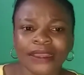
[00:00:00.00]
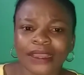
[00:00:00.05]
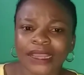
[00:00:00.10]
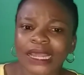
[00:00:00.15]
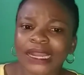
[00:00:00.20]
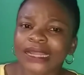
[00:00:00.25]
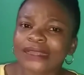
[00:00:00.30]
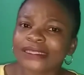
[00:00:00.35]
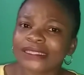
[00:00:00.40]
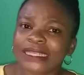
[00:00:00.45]

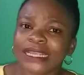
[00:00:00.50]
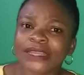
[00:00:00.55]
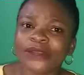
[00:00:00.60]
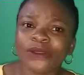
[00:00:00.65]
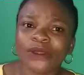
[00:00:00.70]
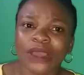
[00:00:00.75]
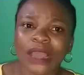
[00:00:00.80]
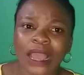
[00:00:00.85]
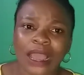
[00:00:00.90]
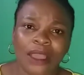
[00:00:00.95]
And I said,
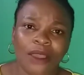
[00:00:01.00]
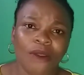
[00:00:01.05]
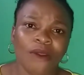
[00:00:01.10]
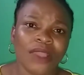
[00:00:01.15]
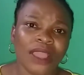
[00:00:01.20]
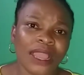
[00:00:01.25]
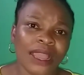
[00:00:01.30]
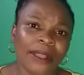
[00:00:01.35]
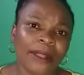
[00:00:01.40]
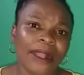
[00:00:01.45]

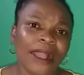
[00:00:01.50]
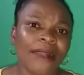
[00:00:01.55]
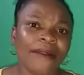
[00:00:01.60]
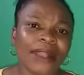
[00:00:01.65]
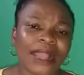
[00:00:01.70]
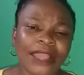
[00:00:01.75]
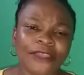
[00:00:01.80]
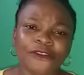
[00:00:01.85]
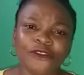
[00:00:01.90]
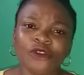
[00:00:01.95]
Oga, how
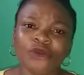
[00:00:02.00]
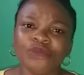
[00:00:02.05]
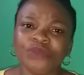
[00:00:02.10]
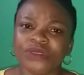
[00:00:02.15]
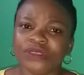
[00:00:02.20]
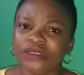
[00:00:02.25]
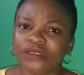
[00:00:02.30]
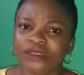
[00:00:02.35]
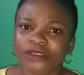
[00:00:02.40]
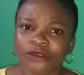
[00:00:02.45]
can you be,
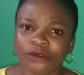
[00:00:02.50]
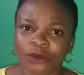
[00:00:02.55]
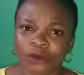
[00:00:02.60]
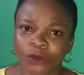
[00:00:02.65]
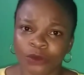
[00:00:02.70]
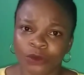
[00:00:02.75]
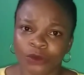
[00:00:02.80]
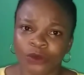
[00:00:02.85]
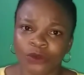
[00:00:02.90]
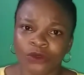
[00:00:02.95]
you
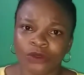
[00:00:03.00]
know,